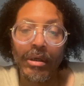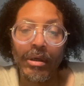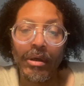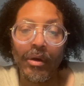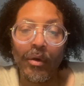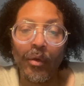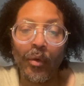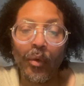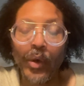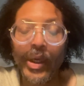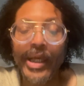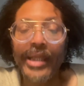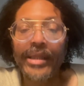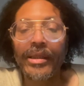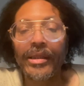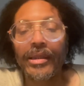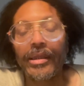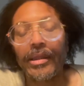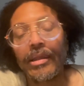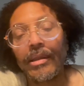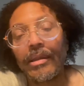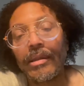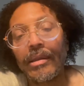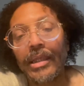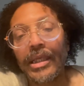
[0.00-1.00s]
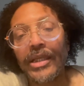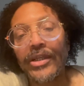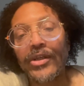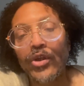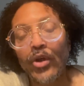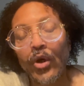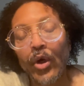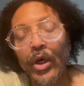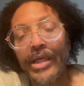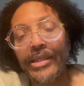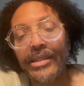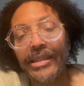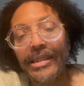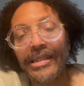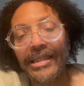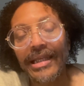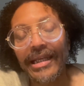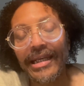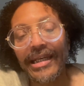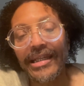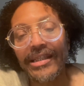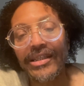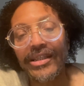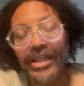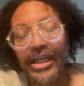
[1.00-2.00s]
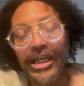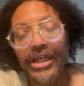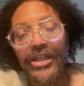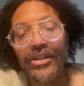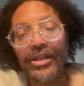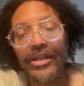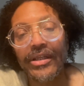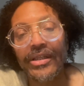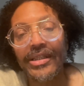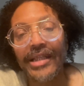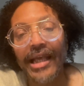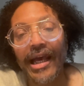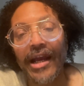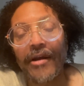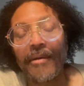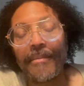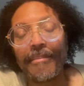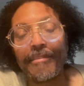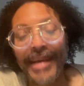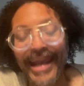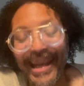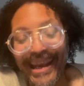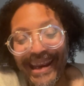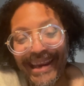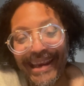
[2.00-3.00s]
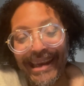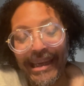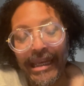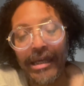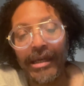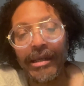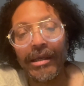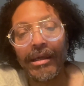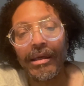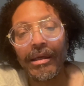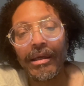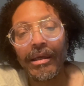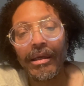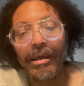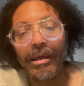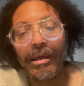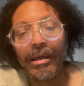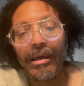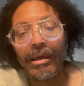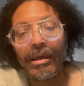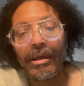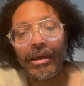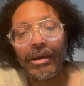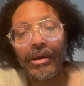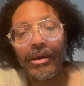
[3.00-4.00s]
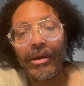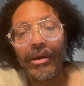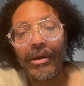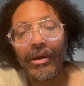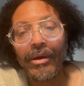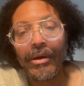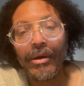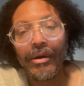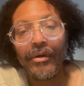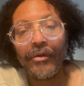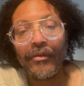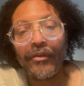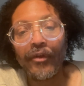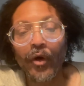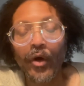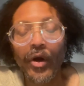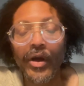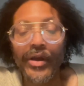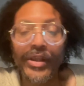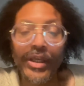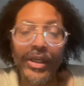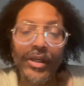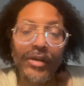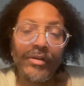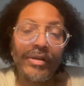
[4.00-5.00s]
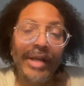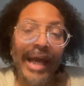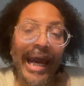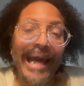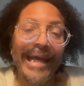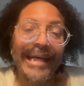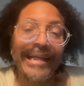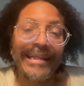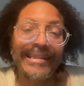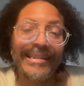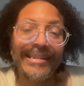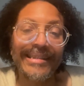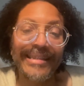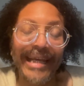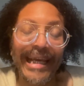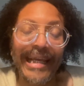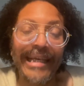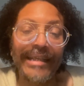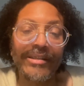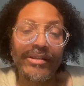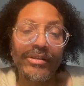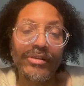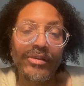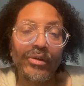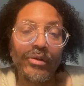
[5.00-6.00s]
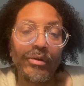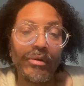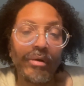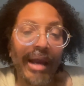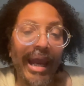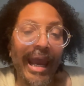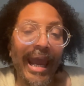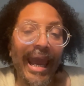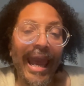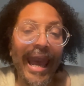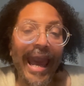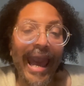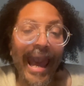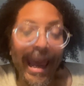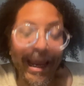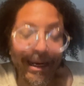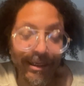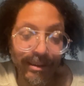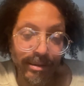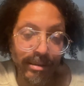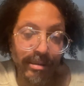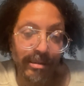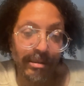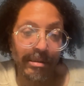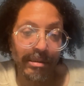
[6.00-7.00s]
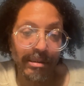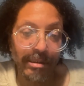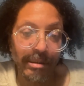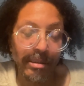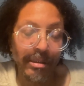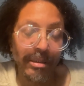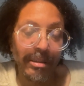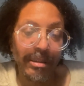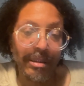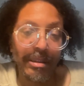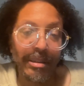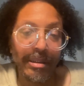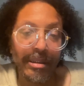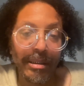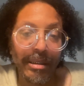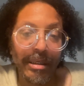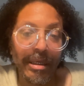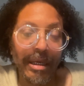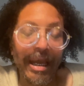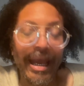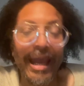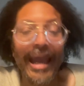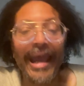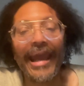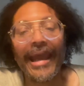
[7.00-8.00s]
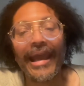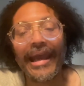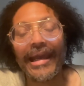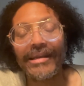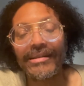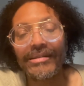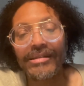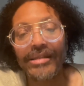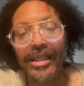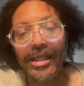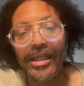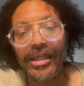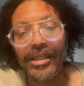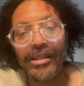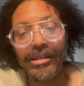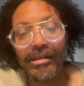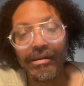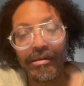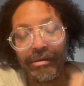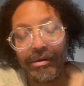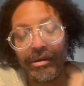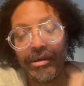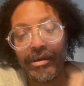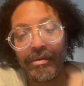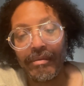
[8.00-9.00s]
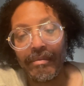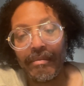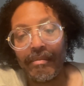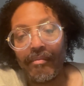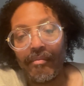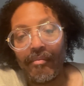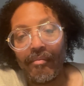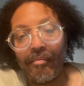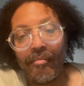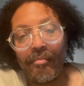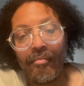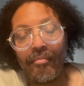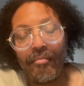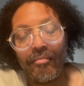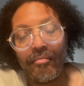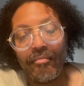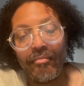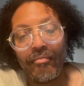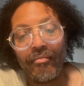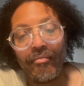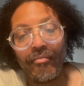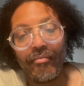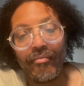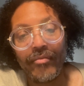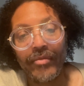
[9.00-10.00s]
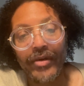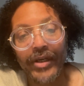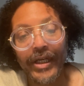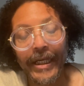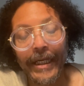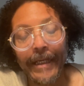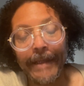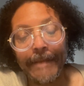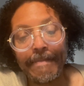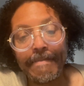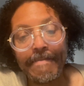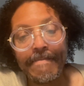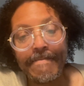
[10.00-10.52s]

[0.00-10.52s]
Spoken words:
with the choices and decisions that are made for the United States to act as the union. Okay?